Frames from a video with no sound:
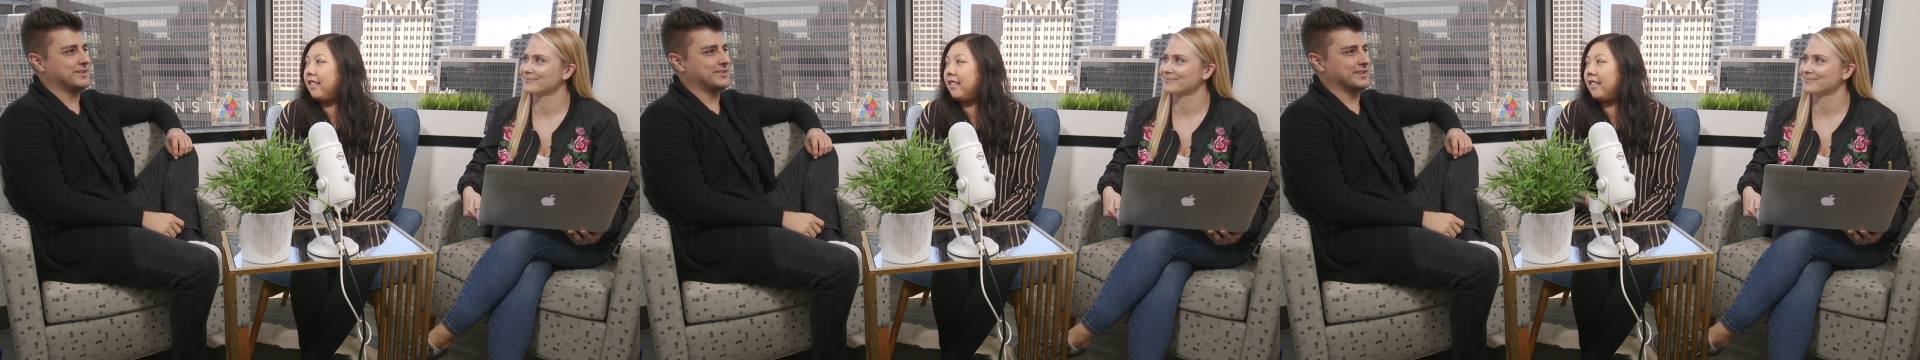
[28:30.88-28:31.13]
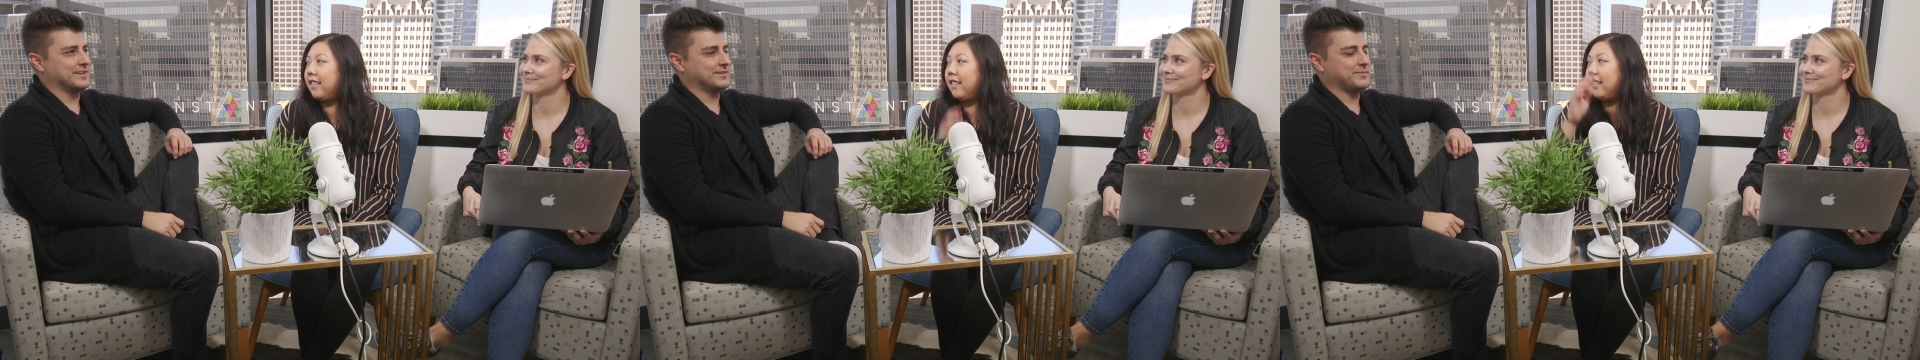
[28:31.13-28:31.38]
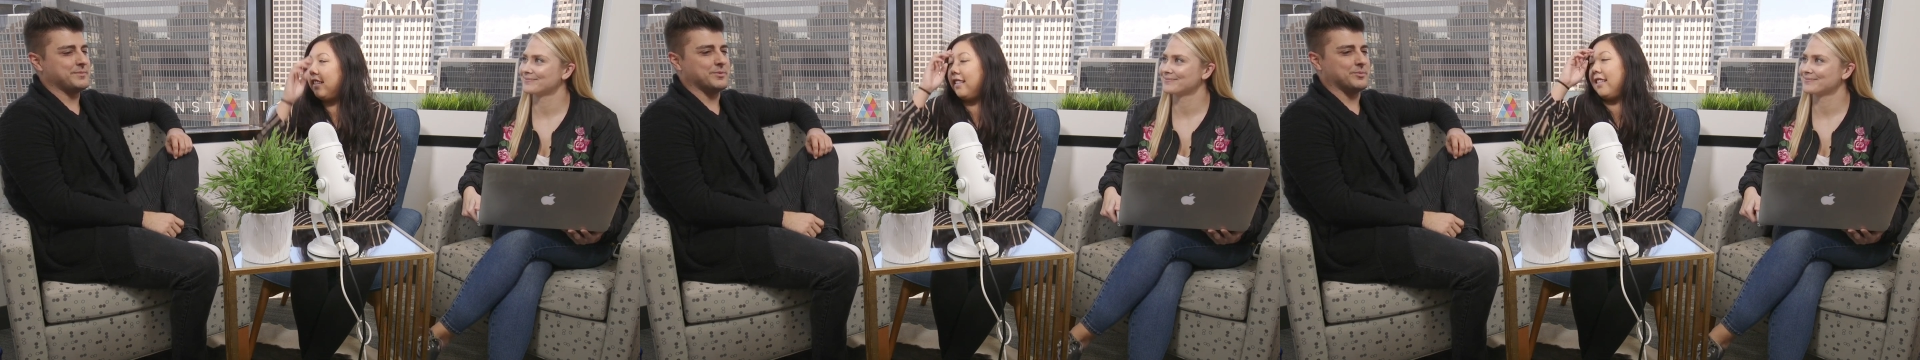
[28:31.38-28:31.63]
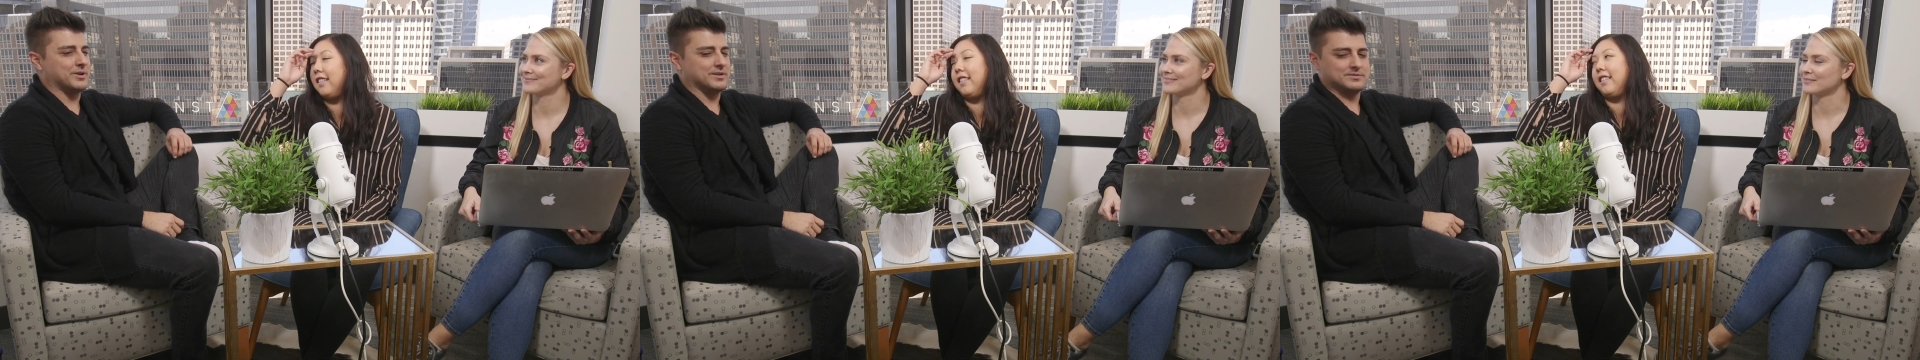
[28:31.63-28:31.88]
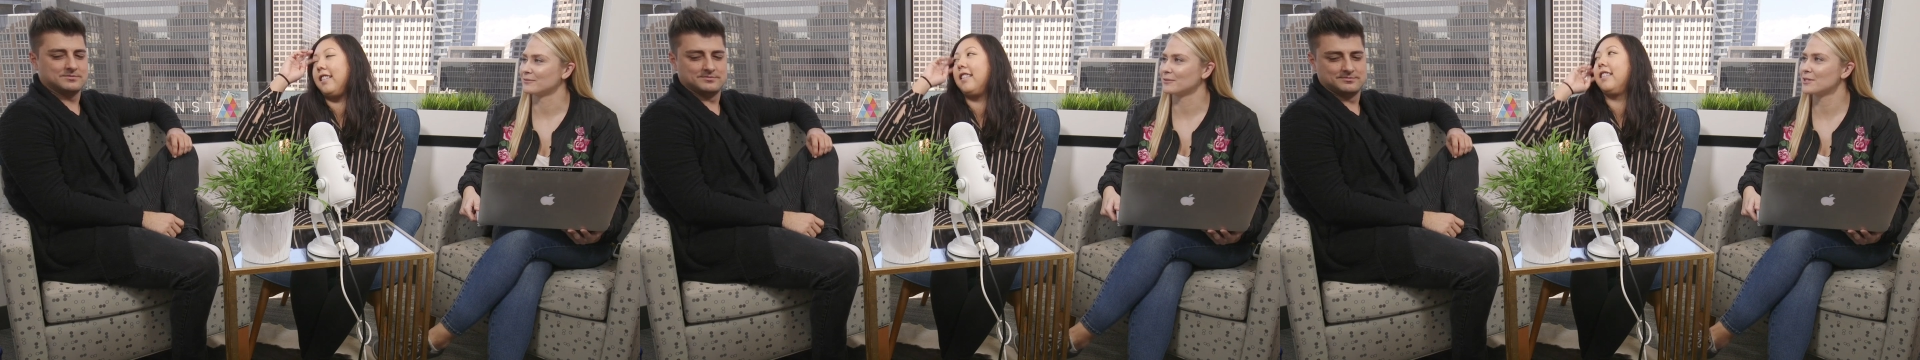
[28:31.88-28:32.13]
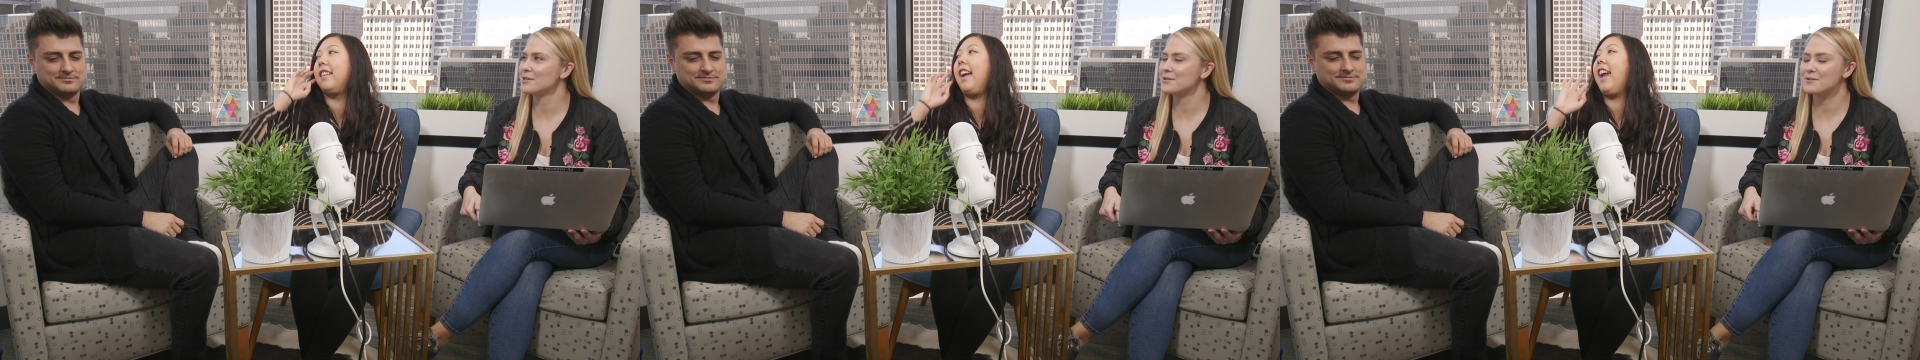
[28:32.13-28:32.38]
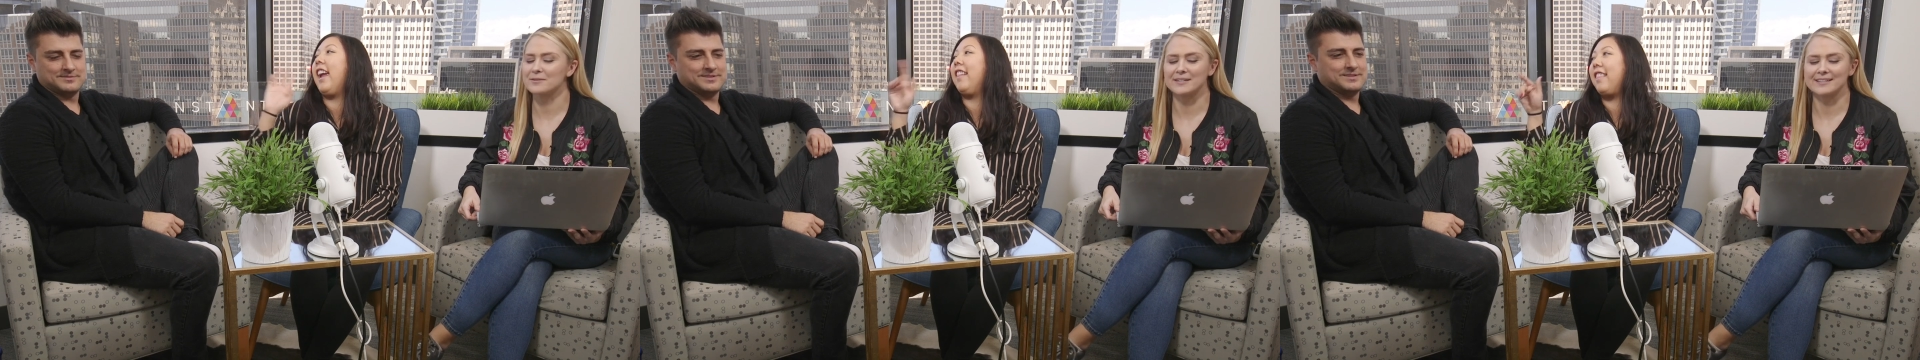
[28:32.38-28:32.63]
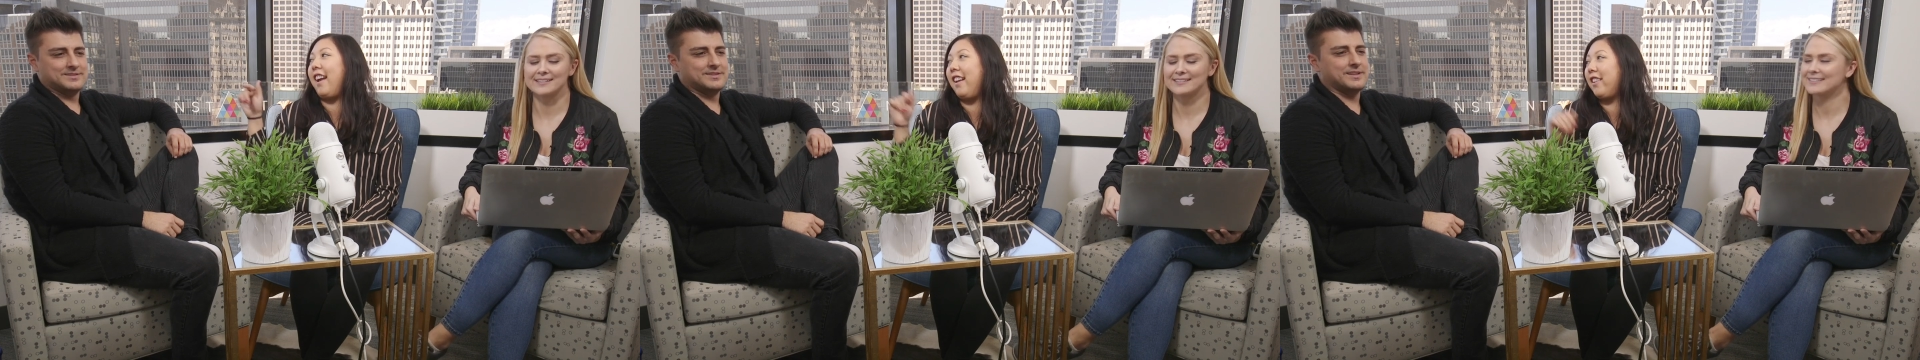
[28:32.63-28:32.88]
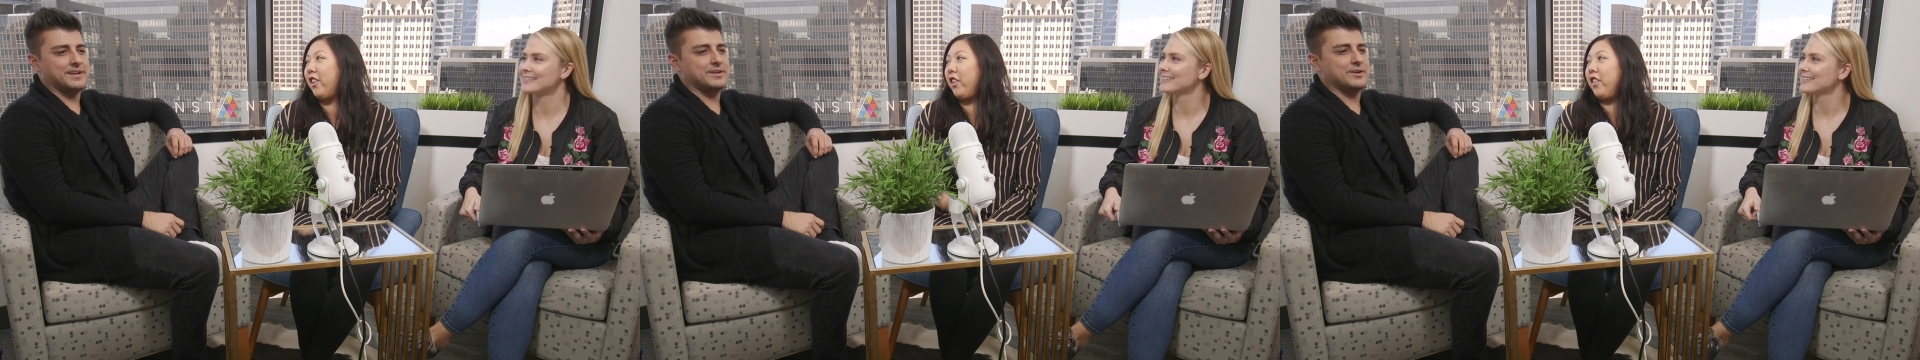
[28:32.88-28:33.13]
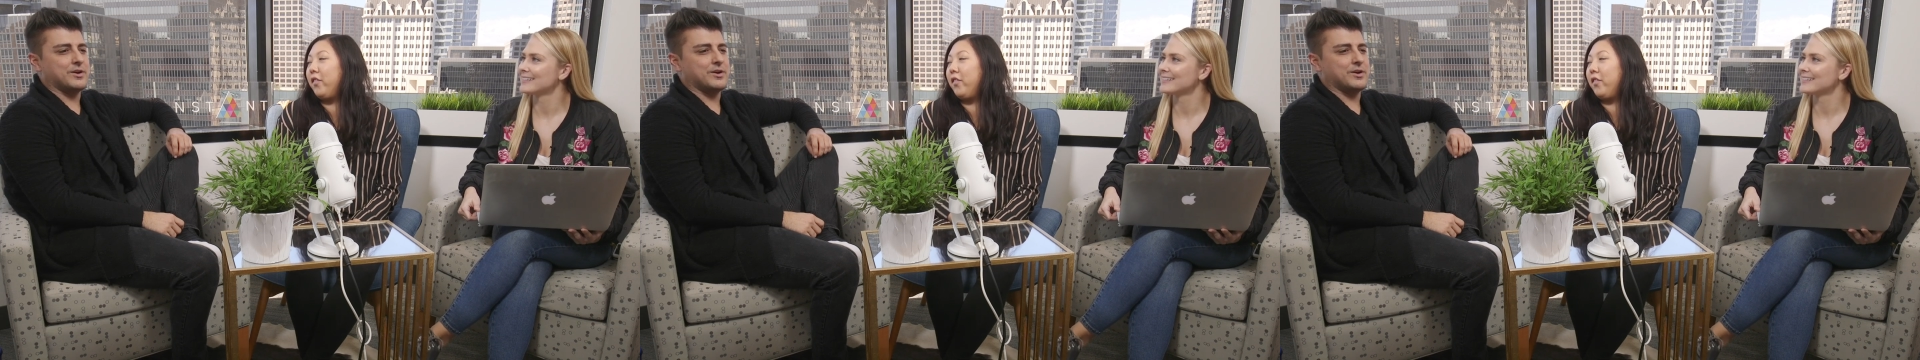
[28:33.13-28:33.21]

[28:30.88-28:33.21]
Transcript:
Speaker 1: a thing, maybe one. Rude. I hate that. Let it